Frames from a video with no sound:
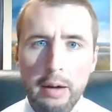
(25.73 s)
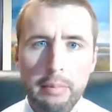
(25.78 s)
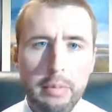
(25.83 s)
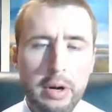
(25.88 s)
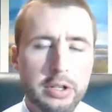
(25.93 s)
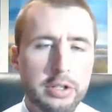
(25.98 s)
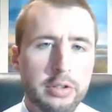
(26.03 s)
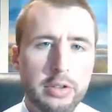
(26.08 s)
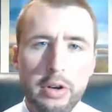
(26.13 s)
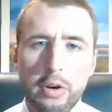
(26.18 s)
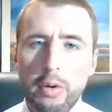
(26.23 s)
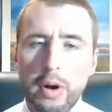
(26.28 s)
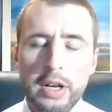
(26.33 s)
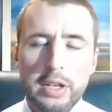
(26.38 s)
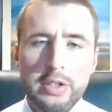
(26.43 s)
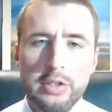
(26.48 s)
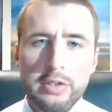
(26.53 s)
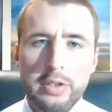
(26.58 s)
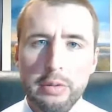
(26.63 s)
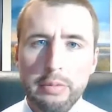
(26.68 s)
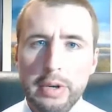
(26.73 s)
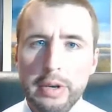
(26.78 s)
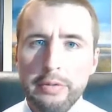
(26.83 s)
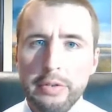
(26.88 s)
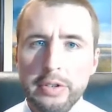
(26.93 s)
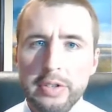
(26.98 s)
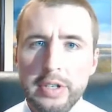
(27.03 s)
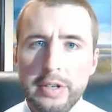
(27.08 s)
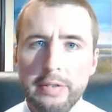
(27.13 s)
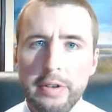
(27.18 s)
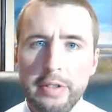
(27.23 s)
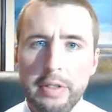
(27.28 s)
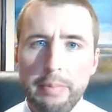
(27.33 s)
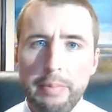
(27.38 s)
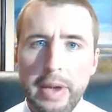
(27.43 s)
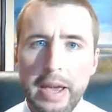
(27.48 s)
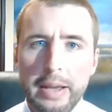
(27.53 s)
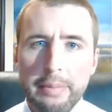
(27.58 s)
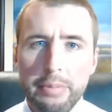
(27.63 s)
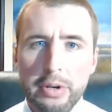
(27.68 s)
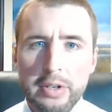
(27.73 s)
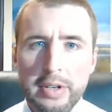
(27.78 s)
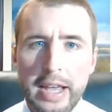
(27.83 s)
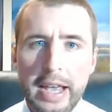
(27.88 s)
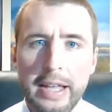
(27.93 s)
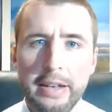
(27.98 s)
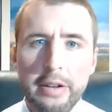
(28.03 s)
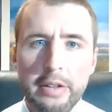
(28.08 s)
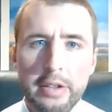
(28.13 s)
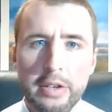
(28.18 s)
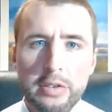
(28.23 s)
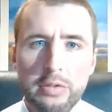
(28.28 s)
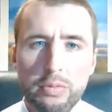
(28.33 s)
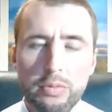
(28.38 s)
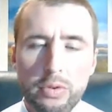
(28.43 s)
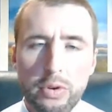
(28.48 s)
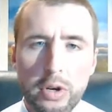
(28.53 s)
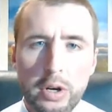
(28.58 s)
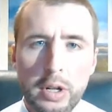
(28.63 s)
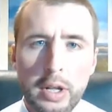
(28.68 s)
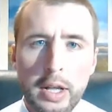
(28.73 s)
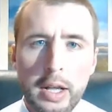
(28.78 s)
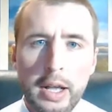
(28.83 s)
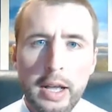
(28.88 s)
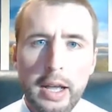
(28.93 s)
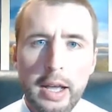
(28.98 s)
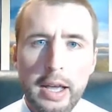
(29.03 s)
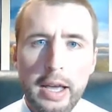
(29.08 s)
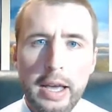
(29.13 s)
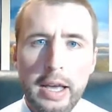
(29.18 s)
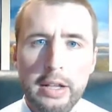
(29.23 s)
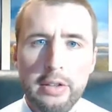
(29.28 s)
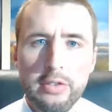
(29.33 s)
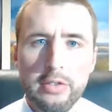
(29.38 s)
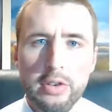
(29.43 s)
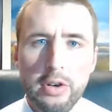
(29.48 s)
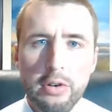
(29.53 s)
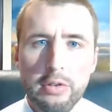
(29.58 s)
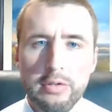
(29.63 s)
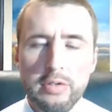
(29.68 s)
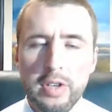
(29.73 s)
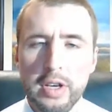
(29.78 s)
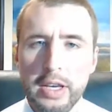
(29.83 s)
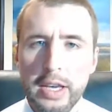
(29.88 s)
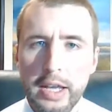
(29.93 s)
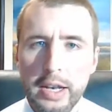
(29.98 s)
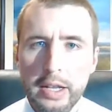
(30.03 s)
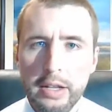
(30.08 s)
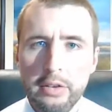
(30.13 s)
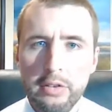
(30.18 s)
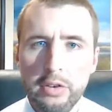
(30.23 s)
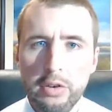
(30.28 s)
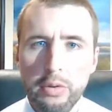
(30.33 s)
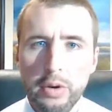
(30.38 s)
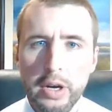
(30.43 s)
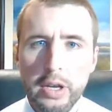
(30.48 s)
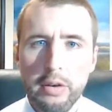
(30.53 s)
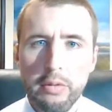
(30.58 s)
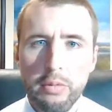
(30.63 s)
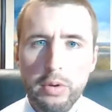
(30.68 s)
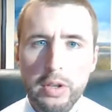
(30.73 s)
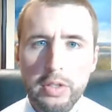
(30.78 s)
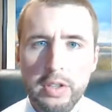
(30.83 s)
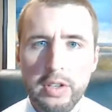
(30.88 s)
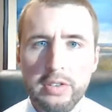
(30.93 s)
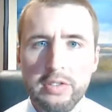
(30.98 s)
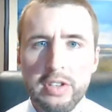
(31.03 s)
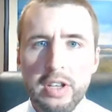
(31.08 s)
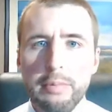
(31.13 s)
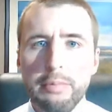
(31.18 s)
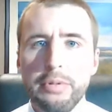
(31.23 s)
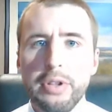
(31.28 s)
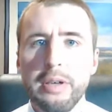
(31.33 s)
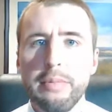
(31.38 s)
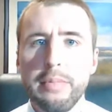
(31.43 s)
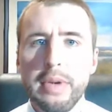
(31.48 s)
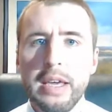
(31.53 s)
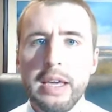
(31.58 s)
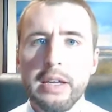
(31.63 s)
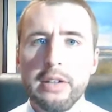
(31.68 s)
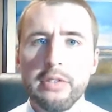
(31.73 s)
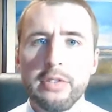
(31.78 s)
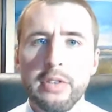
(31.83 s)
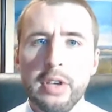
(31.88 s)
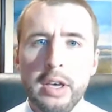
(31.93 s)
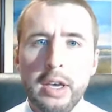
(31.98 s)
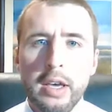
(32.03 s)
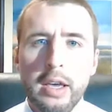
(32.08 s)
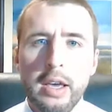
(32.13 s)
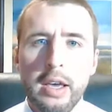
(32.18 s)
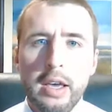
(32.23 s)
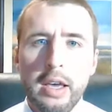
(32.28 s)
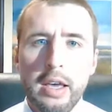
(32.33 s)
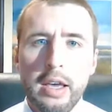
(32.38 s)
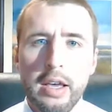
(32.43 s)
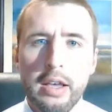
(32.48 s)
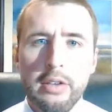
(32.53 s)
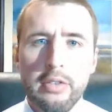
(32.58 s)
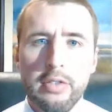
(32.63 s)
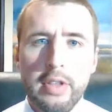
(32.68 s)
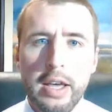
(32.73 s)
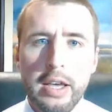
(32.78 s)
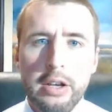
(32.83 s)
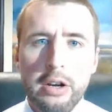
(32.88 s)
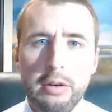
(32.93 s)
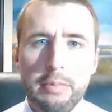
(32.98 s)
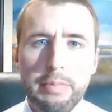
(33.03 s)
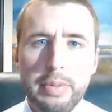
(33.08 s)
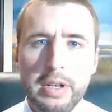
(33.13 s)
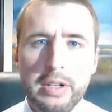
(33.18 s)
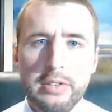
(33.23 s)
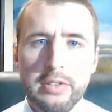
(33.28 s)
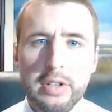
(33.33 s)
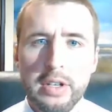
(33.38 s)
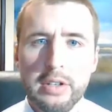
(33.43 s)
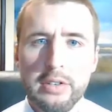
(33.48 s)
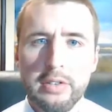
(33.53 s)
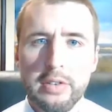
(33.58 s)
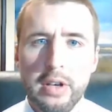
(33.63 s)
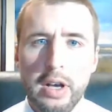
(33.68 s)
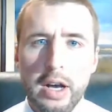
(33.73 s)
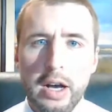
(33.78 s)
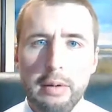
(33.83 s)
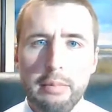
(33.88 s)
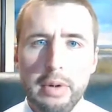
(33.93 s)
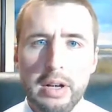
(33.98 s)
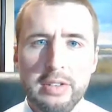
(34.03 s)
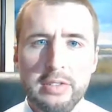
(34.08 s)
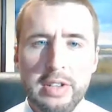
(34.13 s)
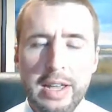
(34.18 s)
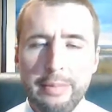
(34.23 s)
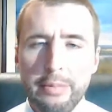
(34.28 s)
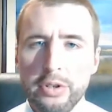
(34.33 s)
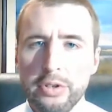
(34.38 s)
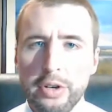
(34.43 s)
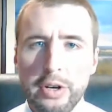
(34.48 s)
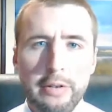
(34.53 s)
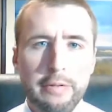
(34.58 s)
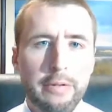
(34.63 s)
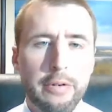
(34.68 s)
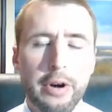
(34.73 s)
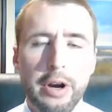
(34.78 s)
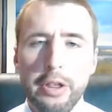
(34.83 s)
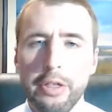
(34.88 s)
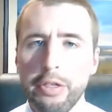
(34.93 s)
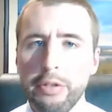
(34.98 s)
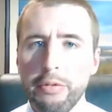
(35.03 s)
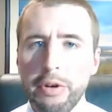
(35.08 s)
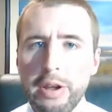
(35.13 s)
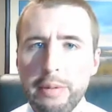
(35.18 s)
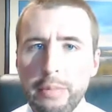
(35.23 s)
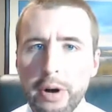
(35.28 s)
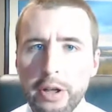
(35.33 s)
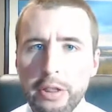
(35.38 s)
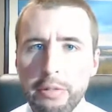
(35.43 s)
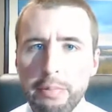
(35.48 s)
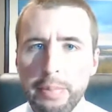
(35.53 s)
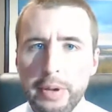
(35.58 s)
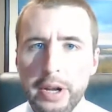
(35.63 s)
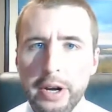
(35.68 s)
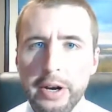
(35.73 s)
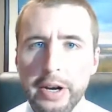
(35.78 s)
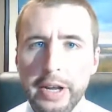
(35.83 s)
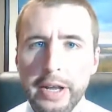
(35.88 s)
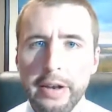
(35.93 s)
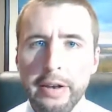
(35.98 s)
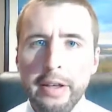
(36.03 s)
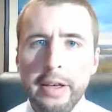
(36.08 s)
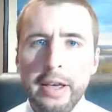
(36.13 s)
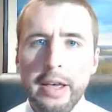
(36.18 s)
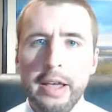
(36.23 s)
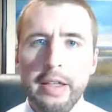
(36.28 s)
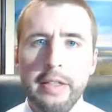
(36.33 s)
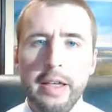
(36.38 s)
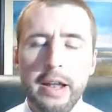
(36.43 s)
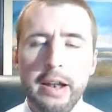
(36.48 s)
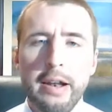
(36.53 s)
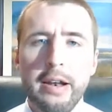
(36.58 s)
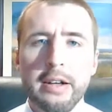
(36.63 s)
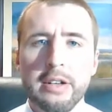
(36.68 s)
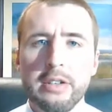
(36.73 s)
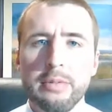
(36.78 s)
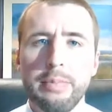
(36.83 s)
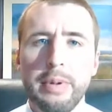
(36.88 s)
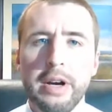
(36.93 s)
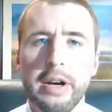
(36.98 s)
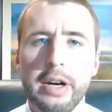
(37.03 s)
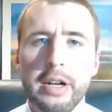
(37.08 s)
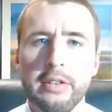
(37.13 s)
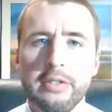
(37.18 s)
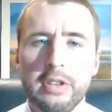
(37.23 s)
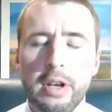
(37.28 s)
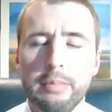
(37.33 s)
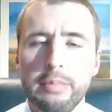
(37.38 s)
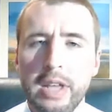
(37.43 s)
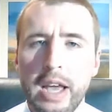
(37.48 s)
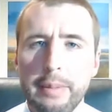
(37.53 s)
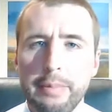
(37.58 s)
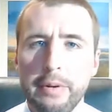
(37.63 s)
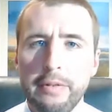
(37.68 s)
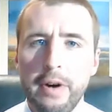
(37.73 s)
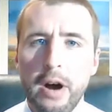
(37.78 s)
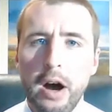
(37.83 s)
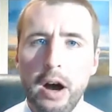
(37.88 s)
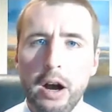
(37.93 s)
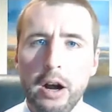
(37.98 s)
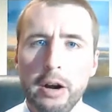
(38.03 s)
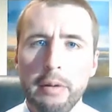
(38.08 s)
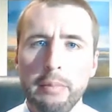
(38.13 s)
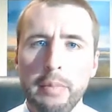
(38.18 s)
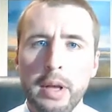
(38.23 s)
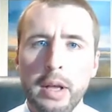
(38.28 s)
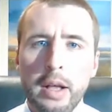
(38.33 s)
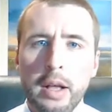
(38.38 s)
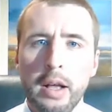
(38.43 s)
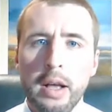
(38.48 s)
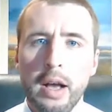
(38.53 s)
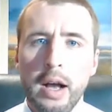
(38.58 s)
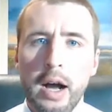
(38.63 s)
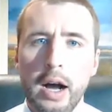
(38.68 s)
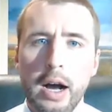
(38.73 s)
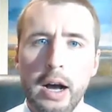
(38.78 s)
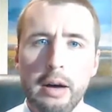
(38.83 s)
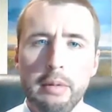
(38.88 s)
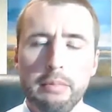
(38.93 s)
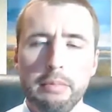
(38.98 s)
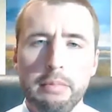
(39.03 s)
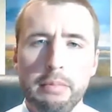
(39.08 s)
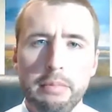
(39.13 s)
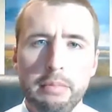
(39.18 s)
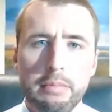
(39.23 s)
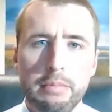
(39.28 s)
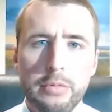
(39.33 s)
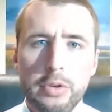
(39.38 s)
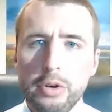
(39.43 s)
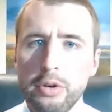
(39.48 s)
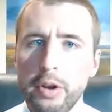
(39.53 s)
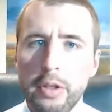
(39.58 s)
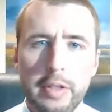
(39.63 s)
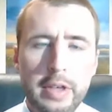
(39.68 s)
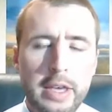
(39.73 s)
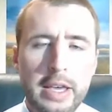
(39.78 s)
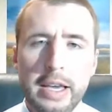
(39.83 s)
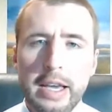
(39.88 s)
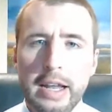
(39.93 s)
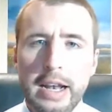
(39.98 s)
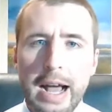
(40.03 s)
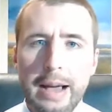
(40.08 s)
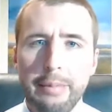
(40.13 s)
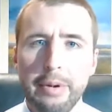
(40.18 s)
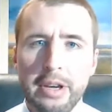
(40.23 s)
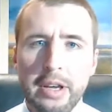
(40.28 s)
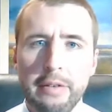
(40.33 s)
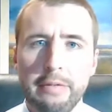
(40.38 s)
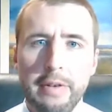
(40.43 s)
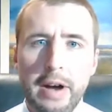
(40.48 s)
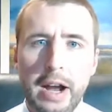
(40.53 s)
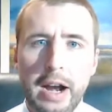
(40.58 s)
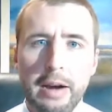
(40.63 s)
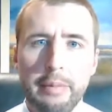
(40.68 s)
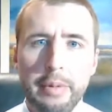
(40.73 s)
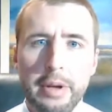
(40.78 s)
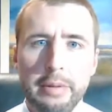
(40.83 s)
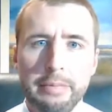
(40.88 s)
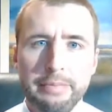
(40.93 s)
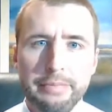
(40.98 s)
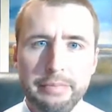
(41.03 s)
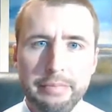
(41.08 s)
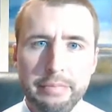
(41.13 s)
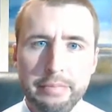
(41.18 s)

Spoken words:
Much of the questions that we've received at the bank pertain to this rule. And so, to get into it, what this simply means is that your business must demonstrate for a 3 month period that it experienced some type of harm due to the economic environment,